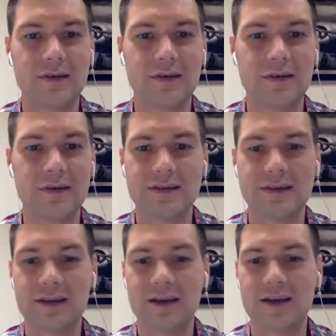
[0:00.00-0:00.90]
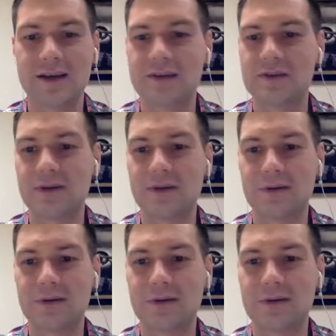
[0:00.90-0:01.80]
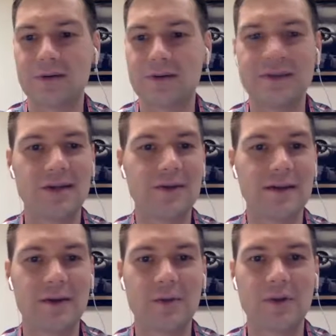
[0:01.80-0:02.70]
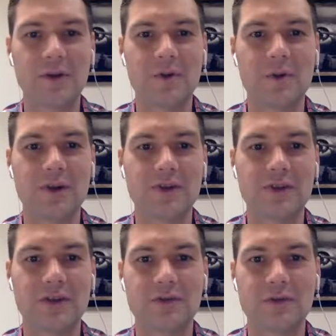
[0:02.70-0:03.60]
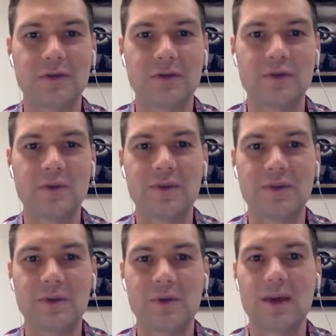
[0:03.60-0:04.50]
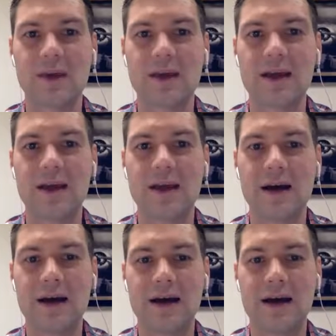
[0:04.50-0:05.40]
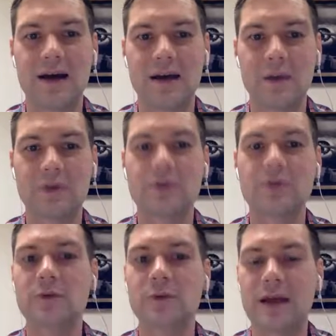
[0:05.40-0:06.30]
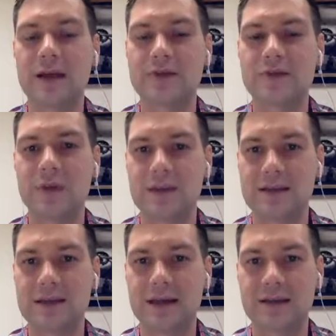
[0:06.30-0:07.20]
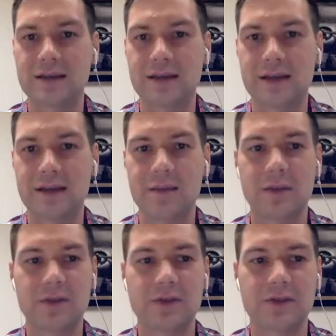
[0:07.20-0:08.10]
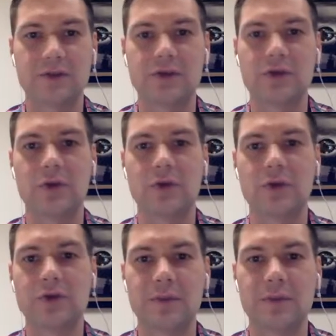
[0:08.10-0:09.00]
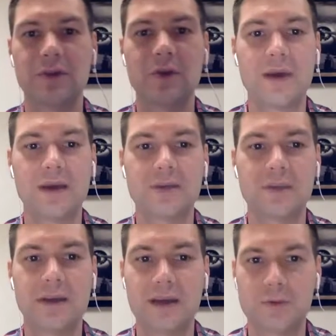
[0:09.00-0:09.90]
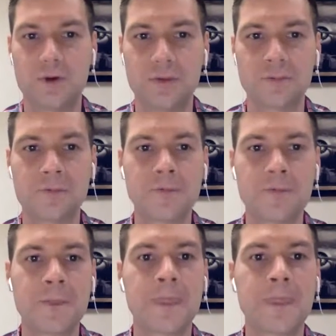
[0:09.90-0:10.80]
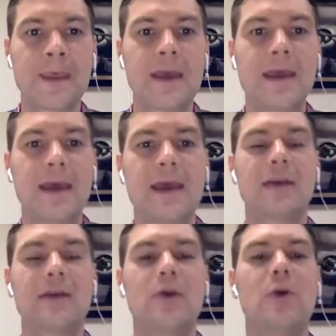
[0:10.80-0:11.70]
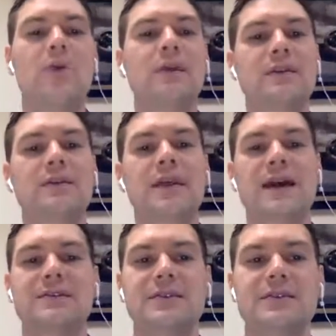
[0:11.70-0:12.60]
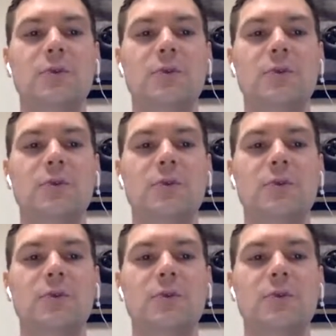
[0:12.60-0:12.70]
All right, so Darren had a really good question. So I resumed the recording with Google Classroom and the docs, and I think maybe I'll just kind of show those. So I'm going to go back to my dashboard, and over here in classes,